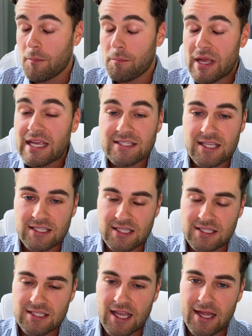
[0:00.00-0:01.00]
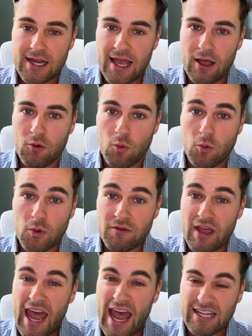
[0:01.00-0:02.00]
of the biggest things that stand out when we've
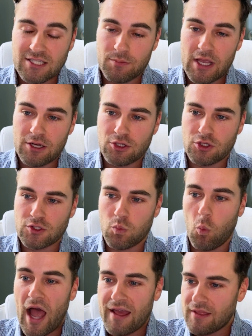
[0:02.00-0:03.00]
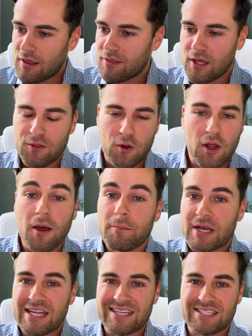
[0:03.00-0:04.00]
asked managers why they think their
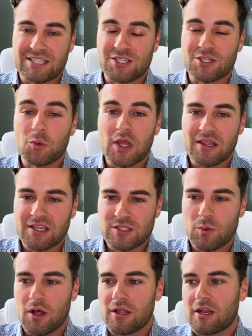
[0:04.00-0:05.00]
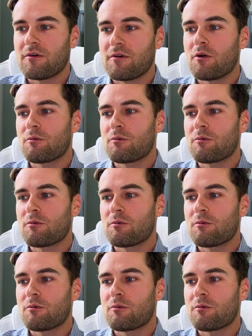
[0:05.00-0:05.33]
company isn't doing this well enough